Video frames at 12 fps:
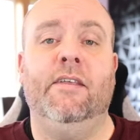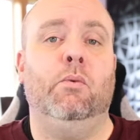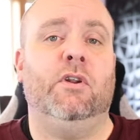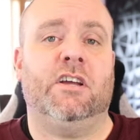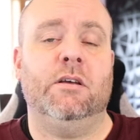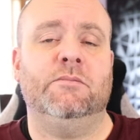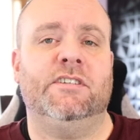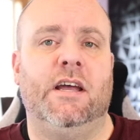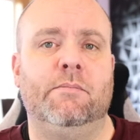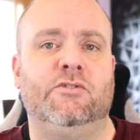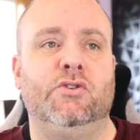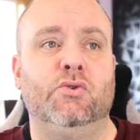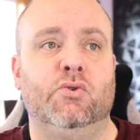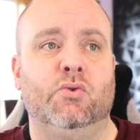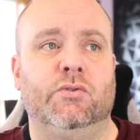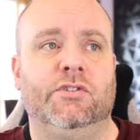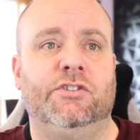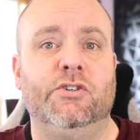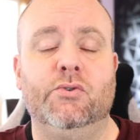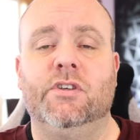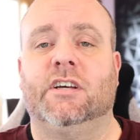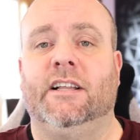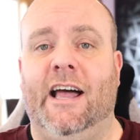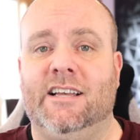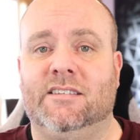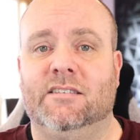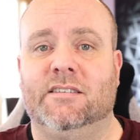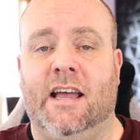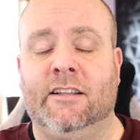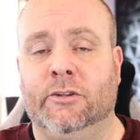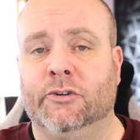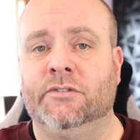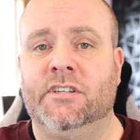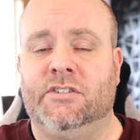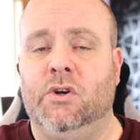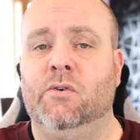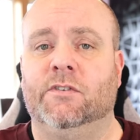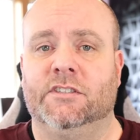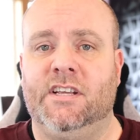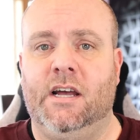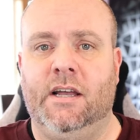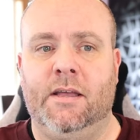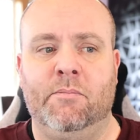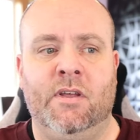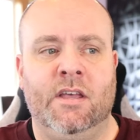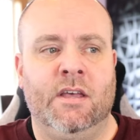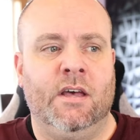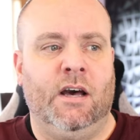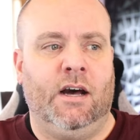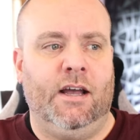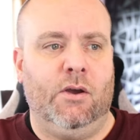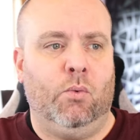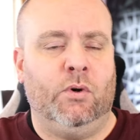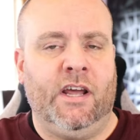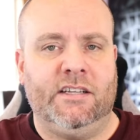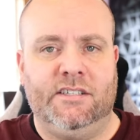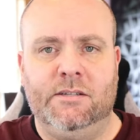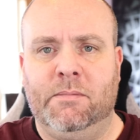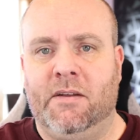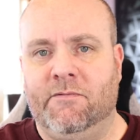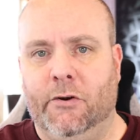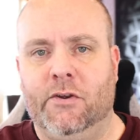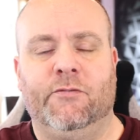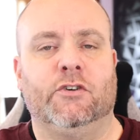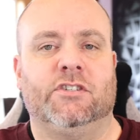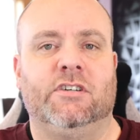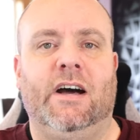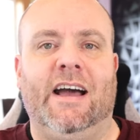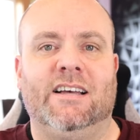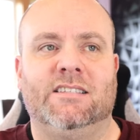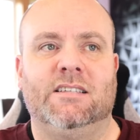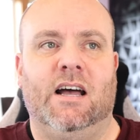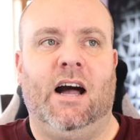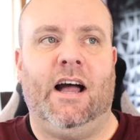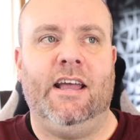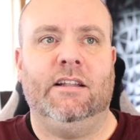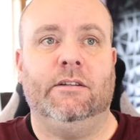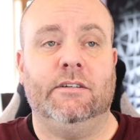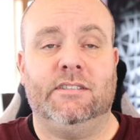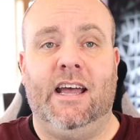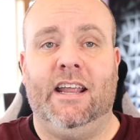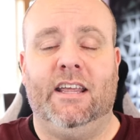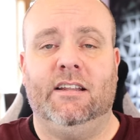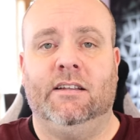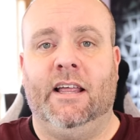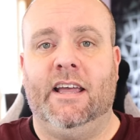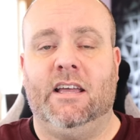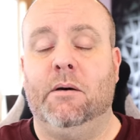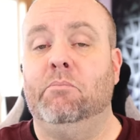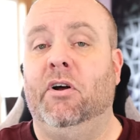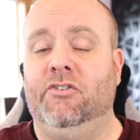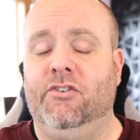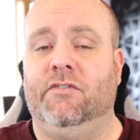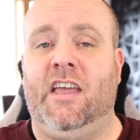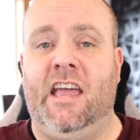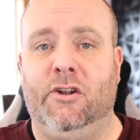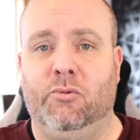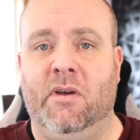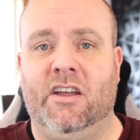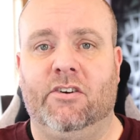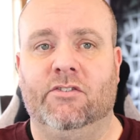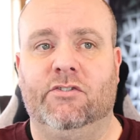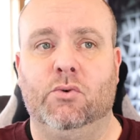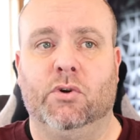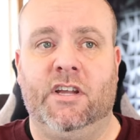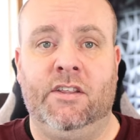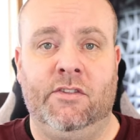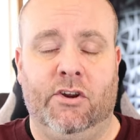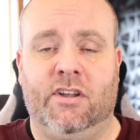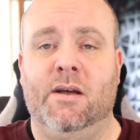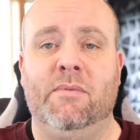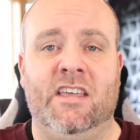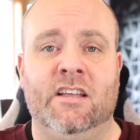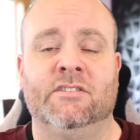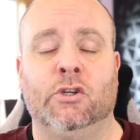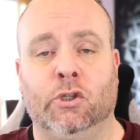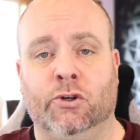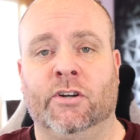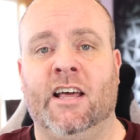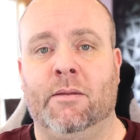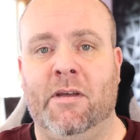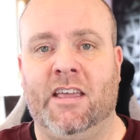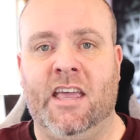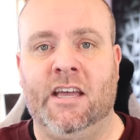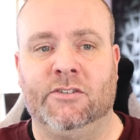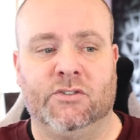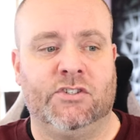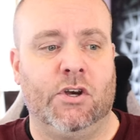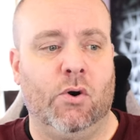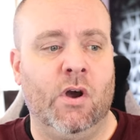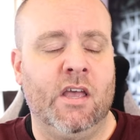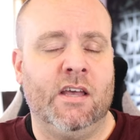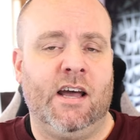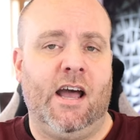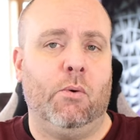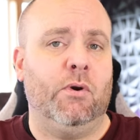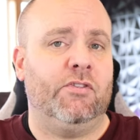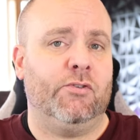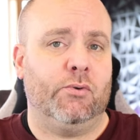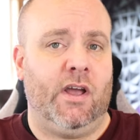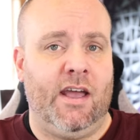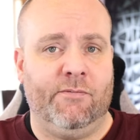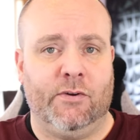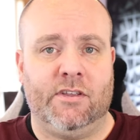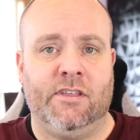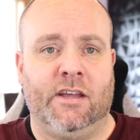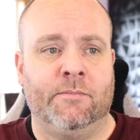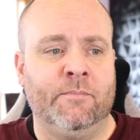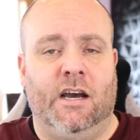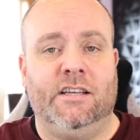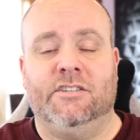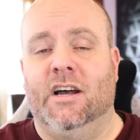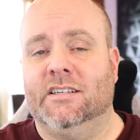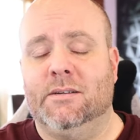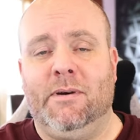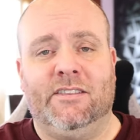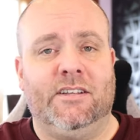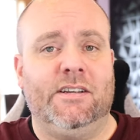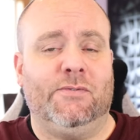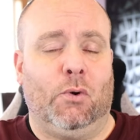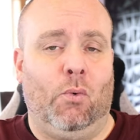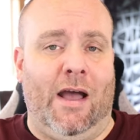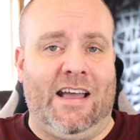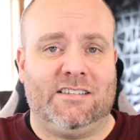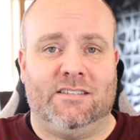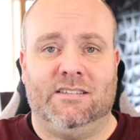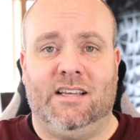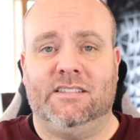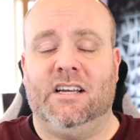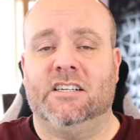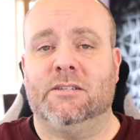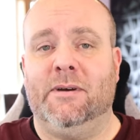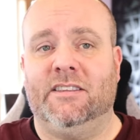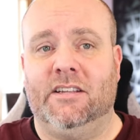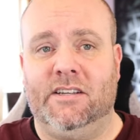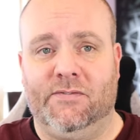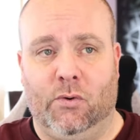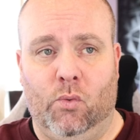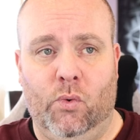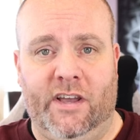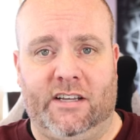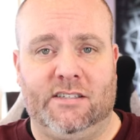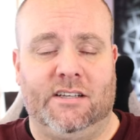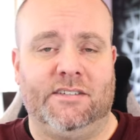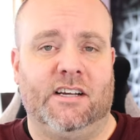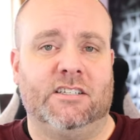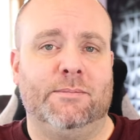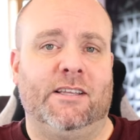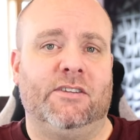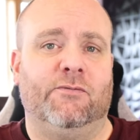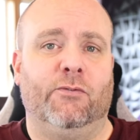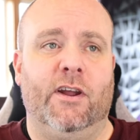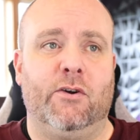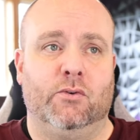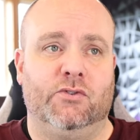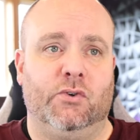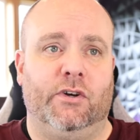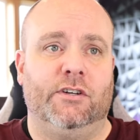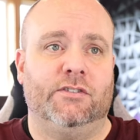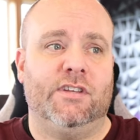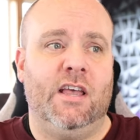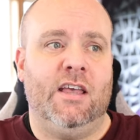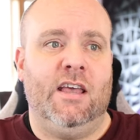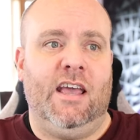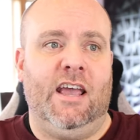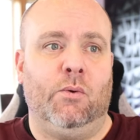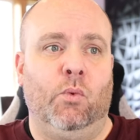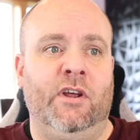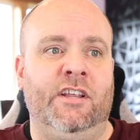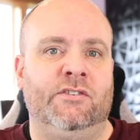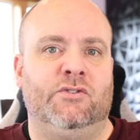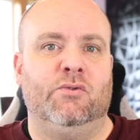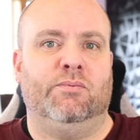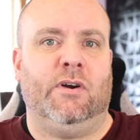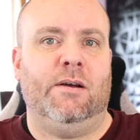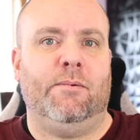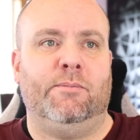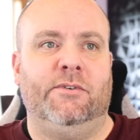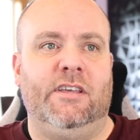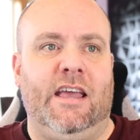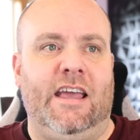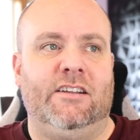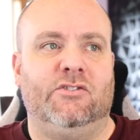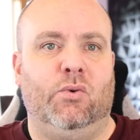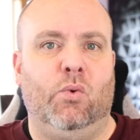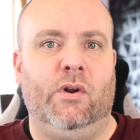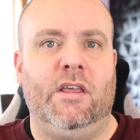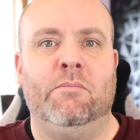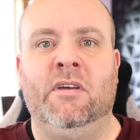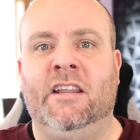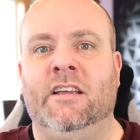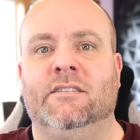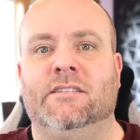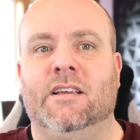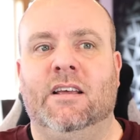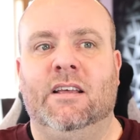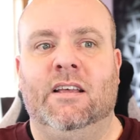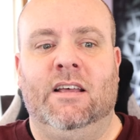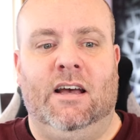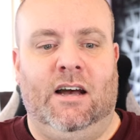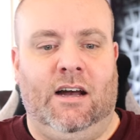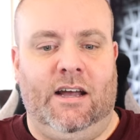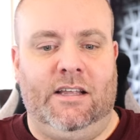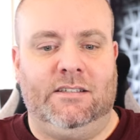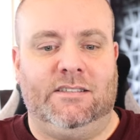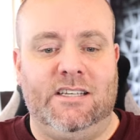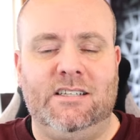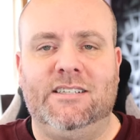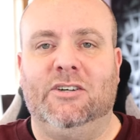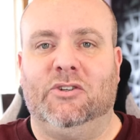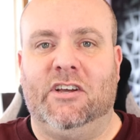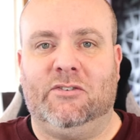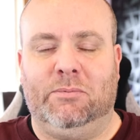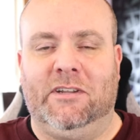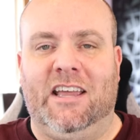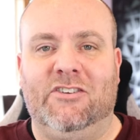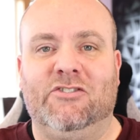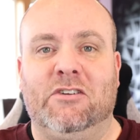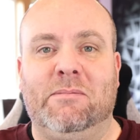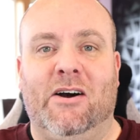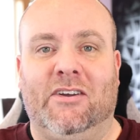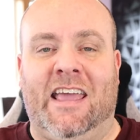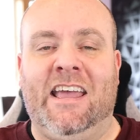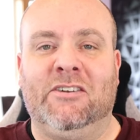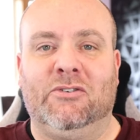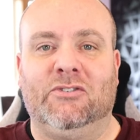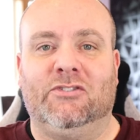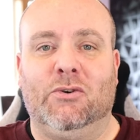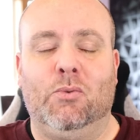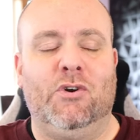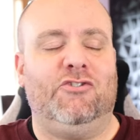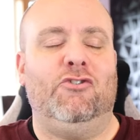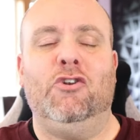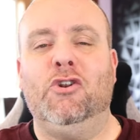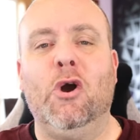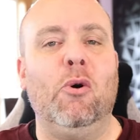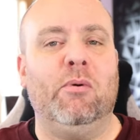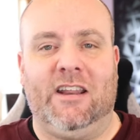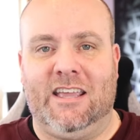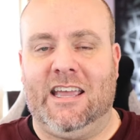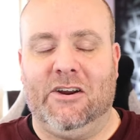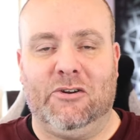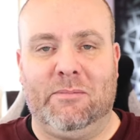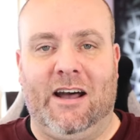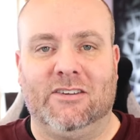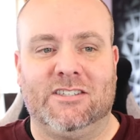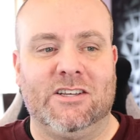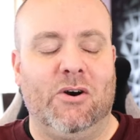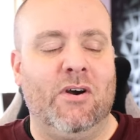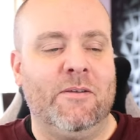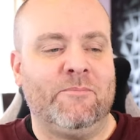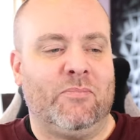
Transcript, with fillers: And then when it comes time to do the classes, I learned this over time. Uh, when I did my very first class, I looked at it like a bunch of candle makers who were in there coming in to learn how to make candles. So I went through everything. I talked about the different waxes, I talked about the different wicks, I talked about the fragrance oils, and went into probably a 20 minute uh, detailed explanation about candles, which nobody cared about. So